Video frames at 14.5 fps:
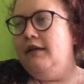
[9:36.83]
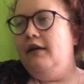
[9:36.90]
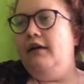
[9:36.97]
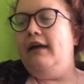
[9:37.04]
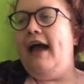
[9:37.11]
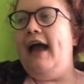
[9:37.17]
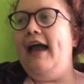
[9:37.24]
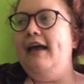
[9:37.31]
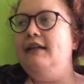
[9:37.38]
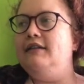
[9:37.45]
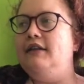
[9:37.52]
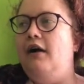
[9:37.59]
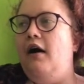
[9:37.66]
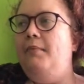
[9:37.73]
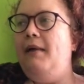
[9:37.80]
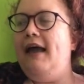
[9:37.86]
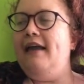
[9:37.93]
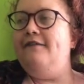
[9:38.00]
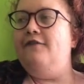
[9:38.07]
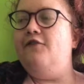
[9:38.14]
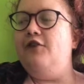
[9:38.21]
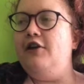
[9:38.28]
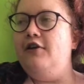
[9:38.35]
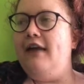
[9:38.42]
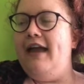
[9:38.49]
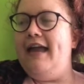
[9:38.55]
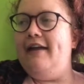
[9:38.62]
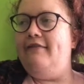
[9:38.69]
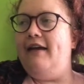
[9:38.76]
Okay, so I'll play it for you,
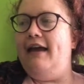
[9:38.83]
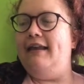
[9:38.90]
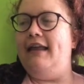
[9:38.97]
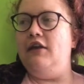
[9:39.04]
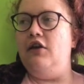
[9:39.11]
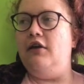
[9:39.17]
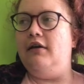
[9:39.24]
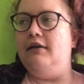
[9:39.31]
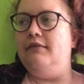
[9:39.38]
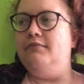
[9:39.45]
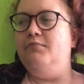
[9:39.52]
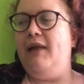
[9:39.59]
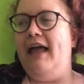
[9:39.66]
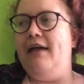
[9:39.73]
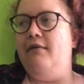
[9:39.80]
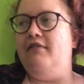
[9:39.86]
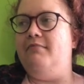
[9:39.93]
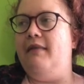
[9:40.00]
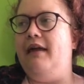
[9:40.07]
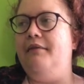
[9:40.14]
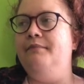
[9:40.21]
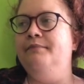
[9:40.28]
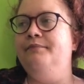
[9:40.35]
hear it, and then you can play it with me.